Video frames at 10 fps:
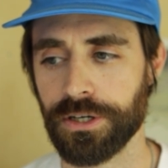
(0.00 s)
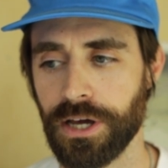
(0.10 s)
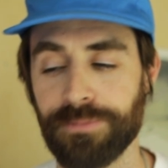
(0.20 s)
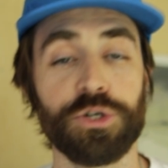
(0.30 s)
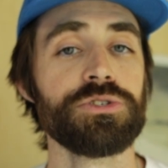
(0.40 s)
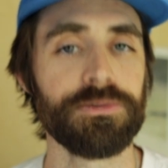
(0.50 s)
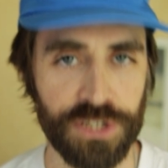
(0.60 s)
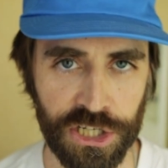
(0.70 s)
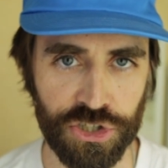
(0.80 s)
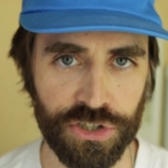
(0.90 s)
I'm doing some
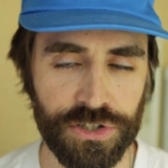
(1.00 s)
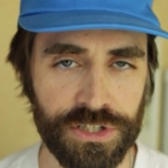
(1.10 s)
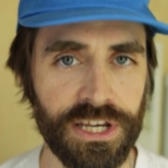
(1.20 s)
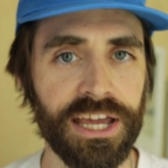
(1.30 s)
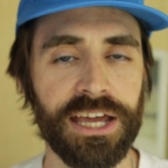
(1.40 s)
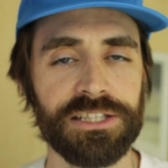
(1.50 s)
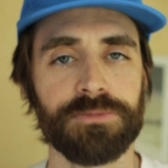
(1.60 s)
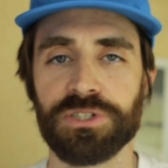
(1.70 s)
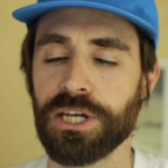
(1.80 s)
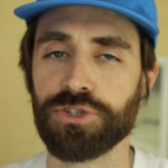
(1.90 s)
t-shirts, and
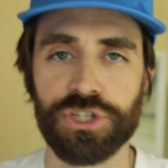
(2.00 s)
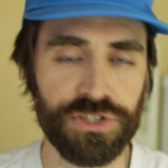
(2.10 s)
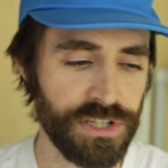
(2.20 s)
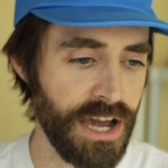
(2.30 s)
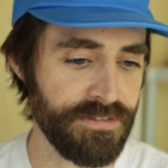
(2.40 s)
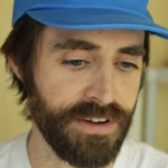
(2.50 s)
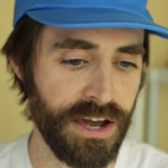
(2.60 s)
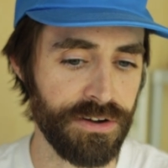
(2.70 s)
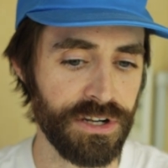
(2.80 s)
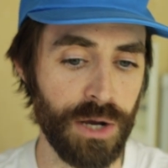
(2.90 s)
some teachers I
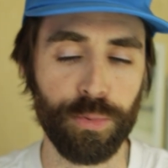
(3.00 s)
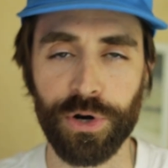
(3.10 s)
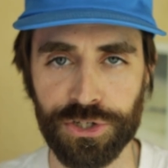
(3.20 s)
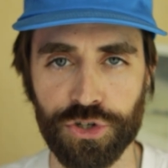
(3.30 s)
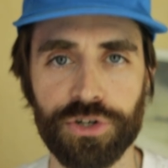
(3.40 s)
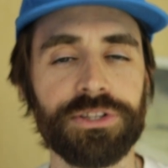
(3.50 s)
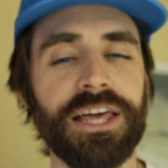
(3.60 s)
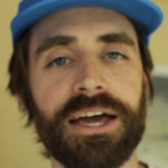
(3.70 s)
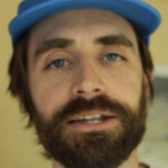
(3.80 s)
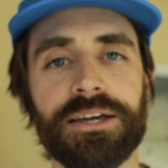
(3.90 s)
found a printer
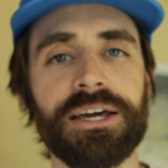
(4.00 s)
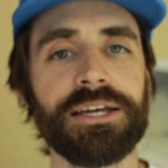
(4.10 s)
that